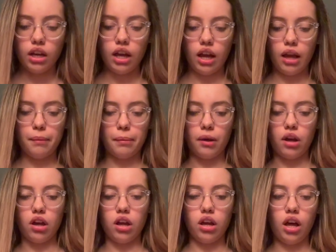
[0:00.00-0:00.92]
I
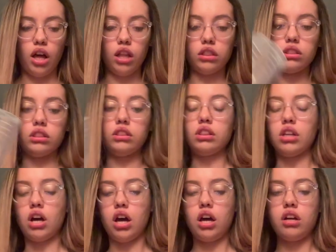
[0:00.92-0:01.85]
bought a
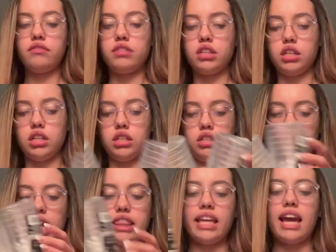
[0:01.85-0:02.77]
lot of these.
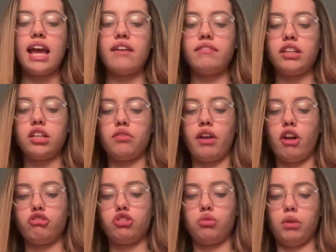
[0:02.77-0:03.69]
I think I have like
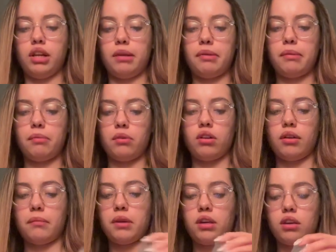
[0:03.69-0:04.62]
around 20 people
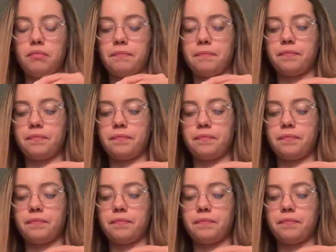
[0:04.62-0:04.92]
coming